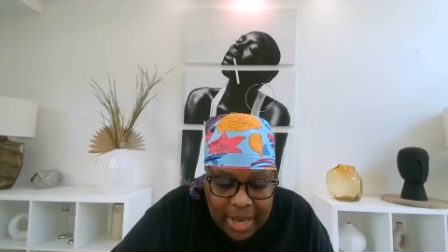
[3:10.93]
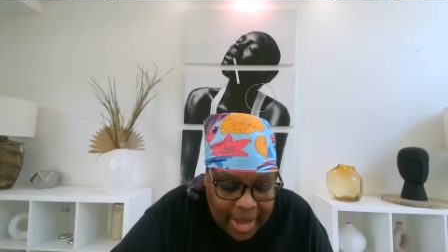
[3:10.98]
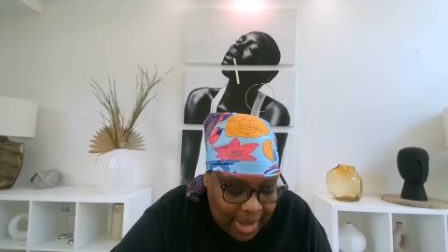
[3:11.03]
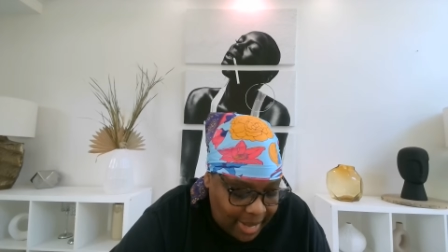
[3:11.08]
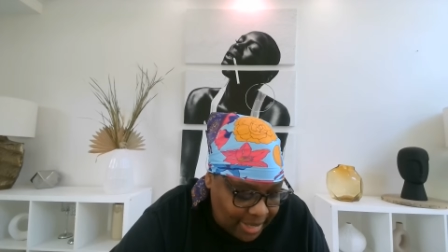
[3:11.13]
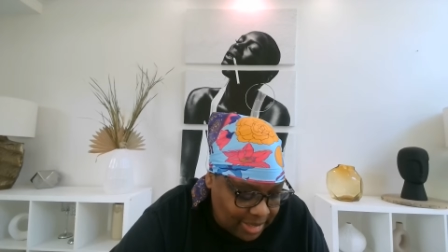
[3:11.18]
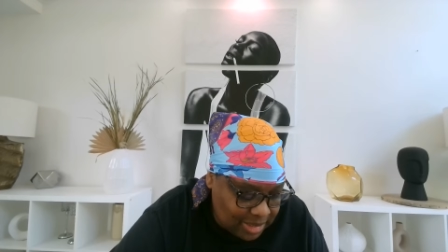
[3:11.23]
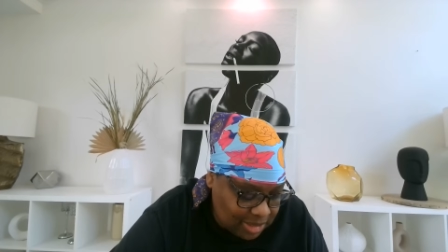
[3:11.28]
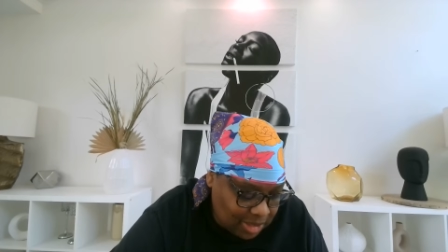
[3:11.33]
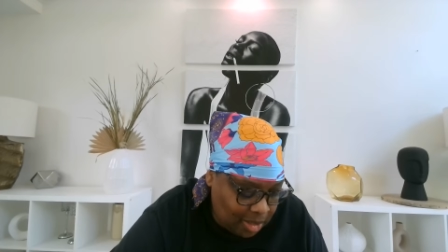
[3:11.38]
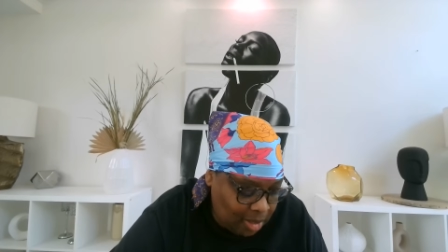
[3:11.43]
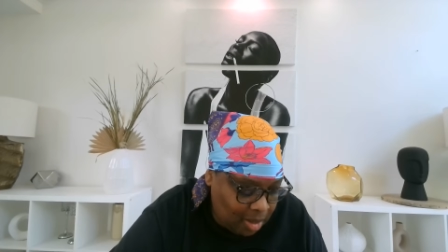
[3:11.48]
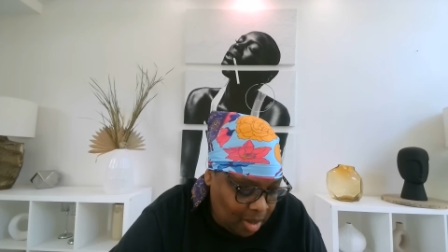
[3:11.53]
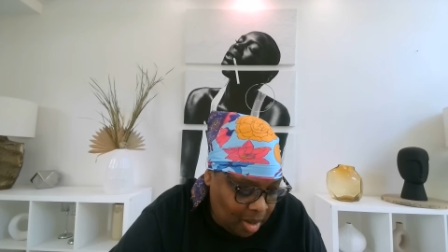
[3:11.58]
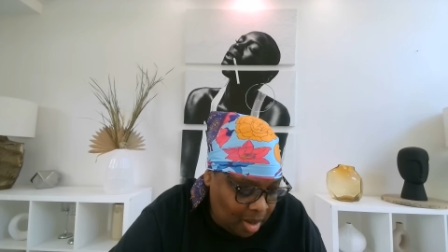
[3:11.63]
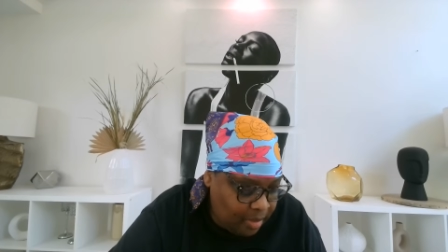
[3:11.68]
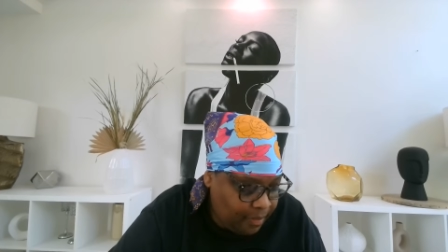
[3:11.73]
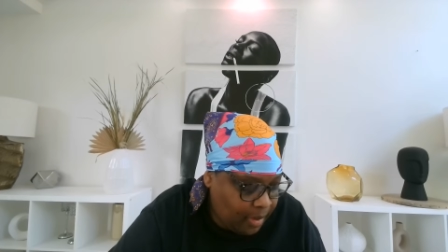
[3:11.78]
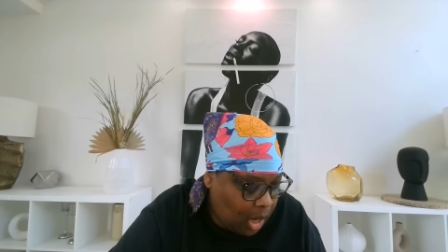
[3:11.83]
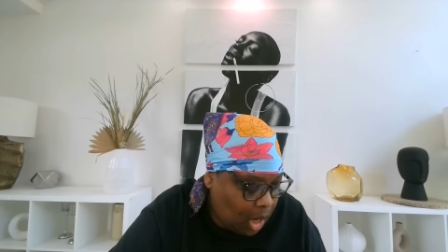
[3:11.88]
asking
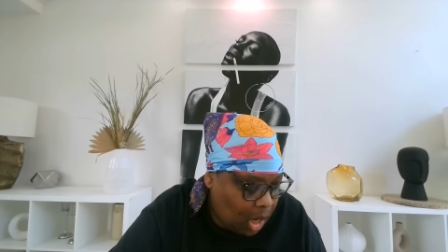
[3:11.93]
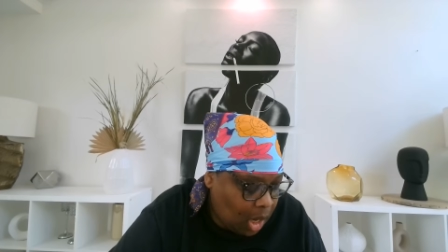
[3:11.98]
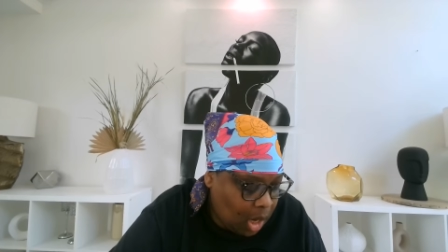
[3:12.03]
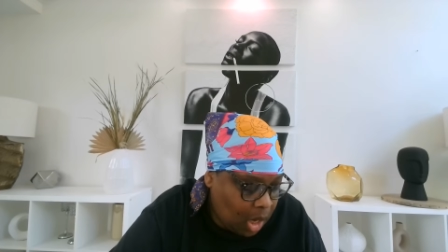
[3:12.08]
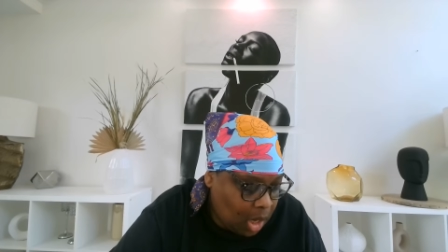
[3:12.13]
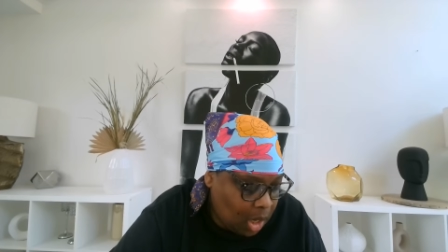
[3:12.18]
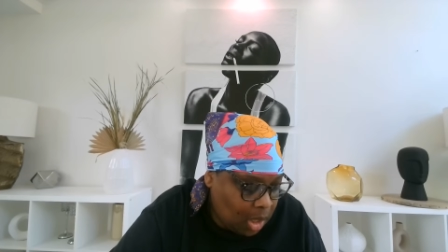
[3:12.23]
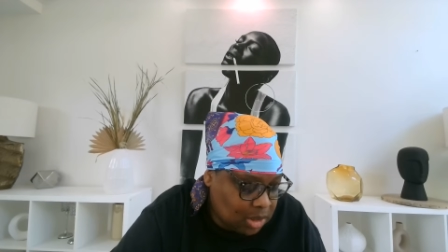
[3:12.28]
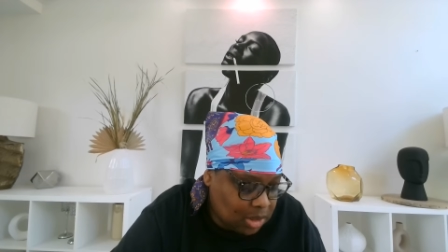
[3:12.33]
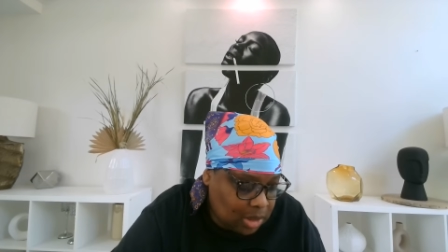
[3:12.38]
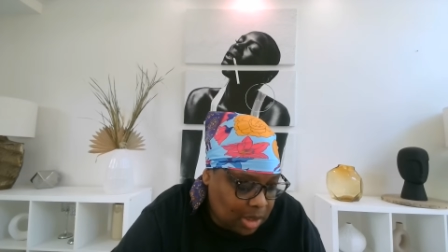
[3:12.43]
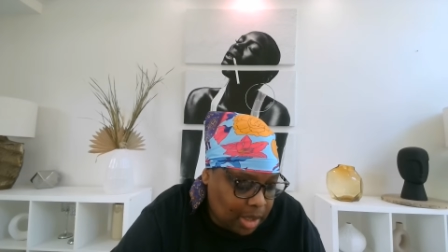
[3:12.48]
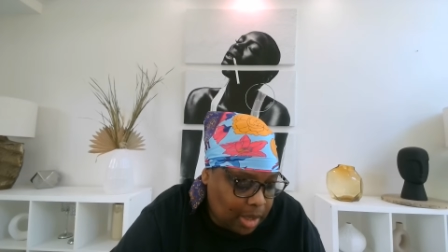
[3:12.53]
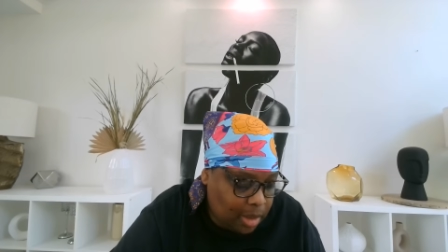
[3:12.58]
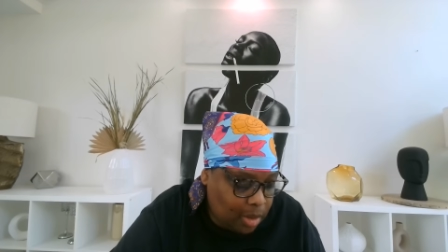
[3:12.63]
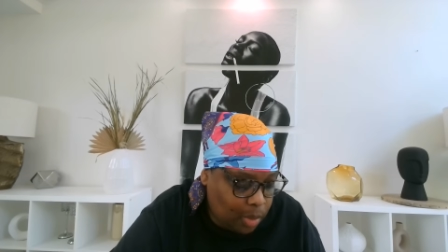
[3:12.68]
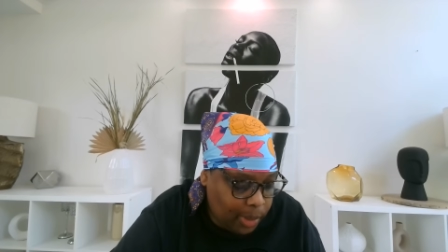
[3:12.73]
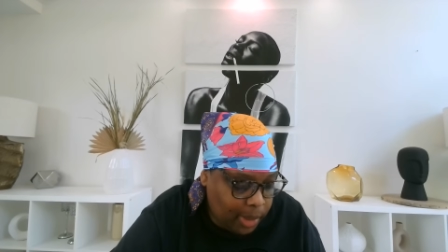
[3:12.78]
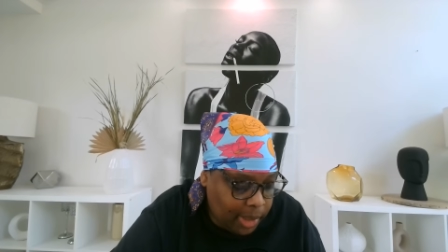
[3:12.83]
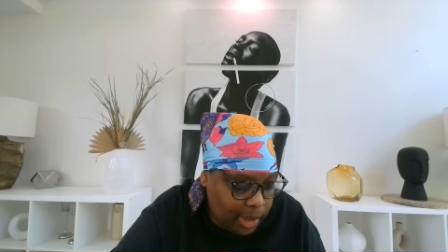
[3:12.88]
of her. It's kind
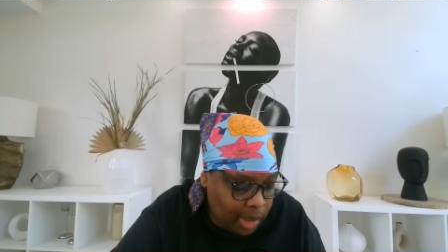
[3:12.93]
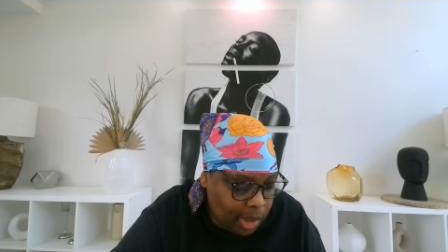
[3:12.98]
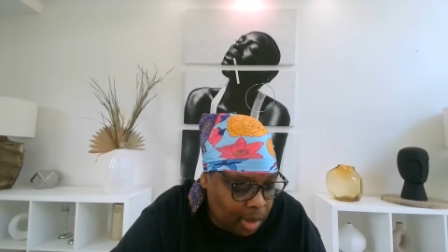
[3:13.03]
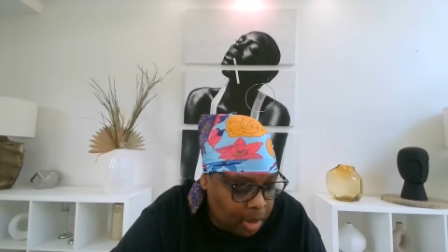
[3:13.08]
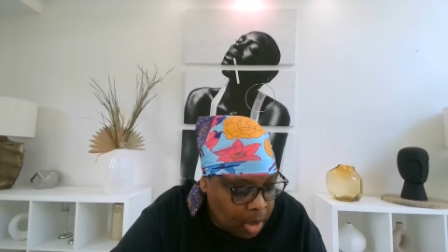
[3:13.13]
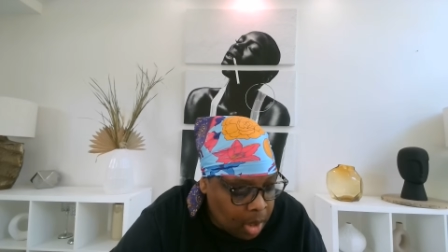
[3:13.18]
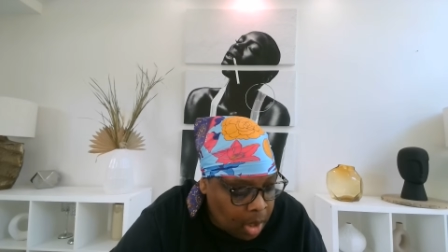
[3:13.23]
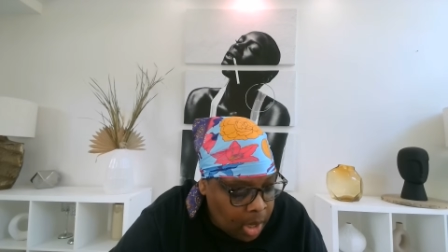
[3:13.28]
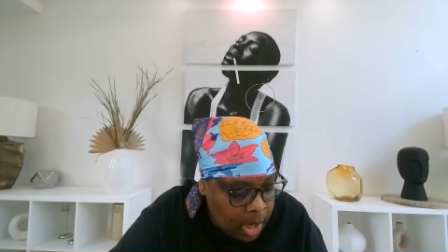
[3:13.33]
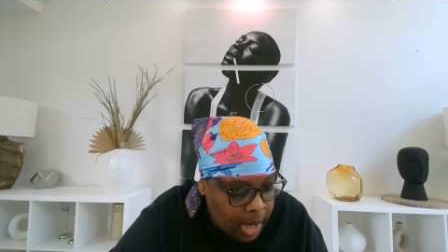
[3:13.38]
of weird.